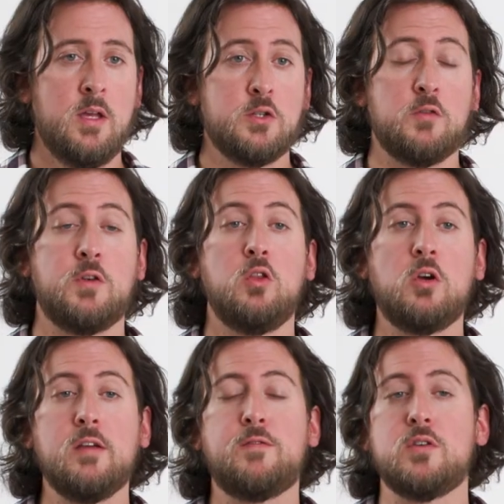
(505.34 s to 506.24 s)
So if you're
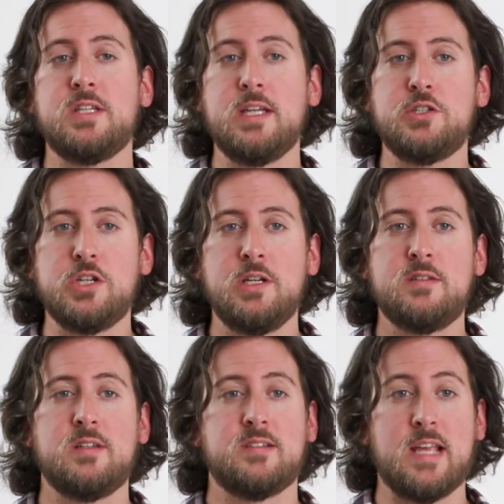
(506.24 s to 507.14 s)
looking for
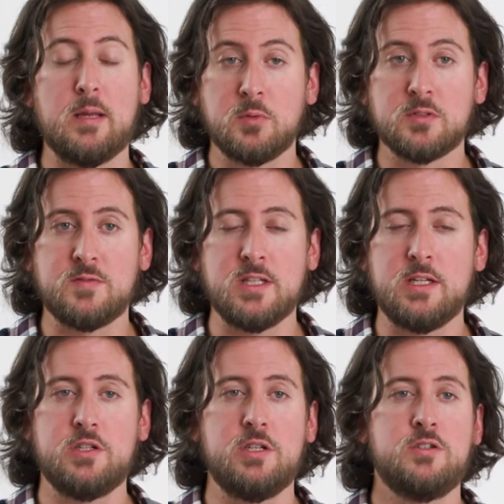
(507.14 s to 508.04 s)
TDGs and examples of
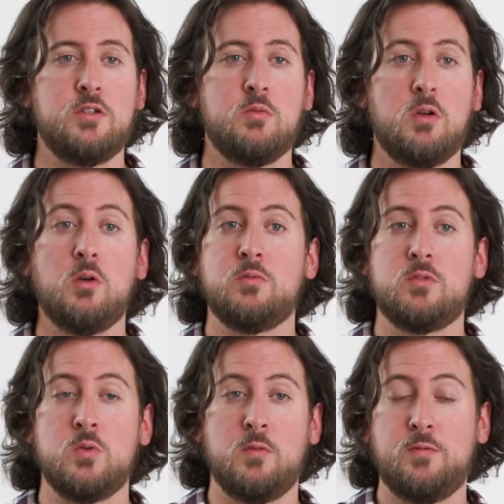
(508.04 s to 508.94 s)
TDGs, you can go
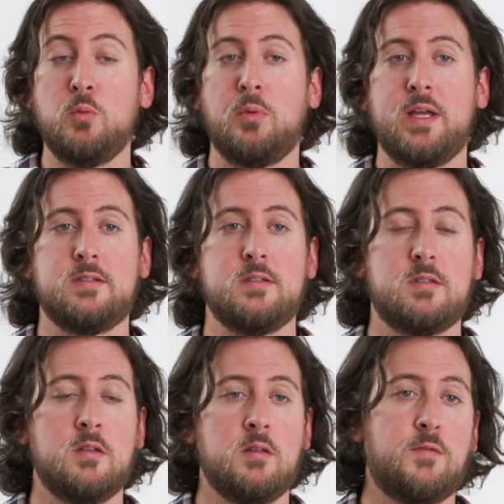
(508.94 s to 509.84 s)
to a few
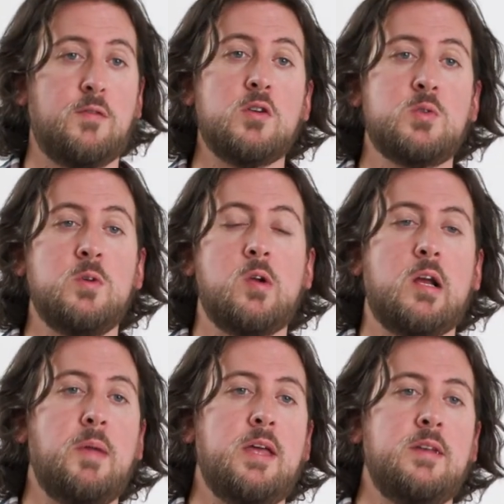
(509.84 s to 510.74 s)
places. The first we'd
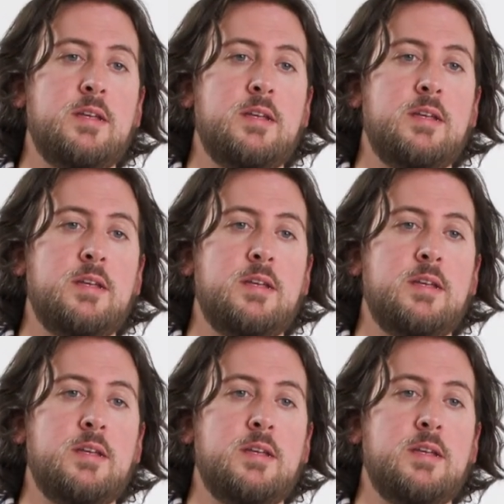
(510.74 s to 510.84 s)
recommend